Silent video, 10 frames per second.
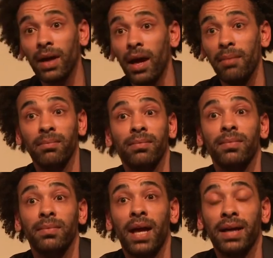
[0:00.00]

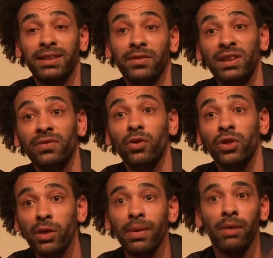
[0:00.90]
um, activity for
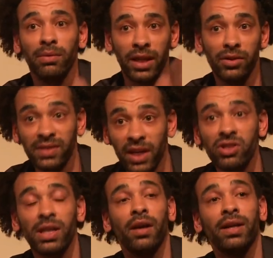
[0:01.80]
you. It will let you
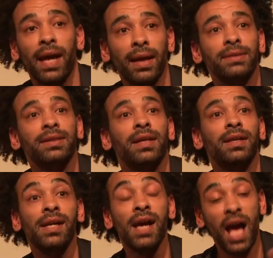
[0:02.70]
schedule it on a
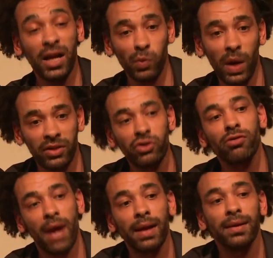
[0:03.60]
calendar as well as
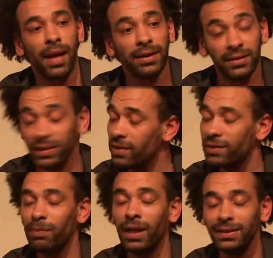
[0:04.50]
track that activity.
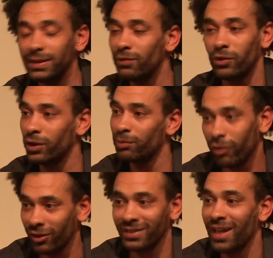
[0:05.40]
There's plenty of other good
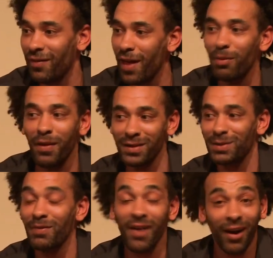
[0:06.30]
products out there, but that's
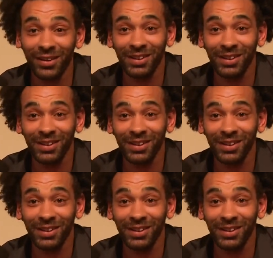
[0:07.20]
the one that I